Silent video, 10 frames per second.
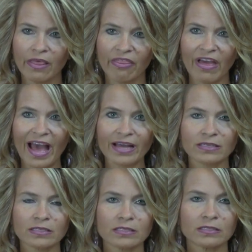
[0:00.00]

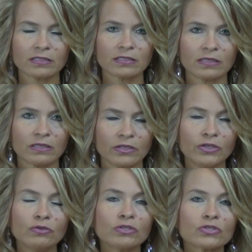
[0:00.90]
that
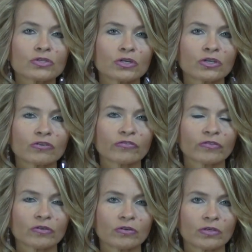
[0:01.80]
you deserve
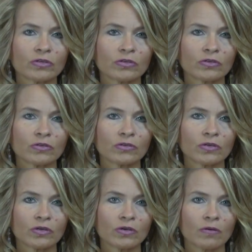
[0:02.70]

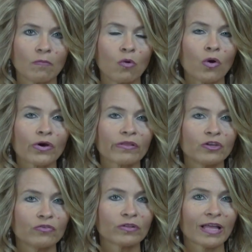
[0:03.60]
more than
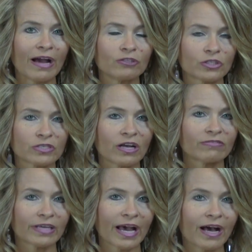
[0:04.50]
you've allowed yourself
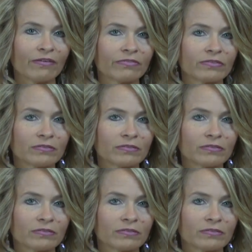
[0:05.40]
to have.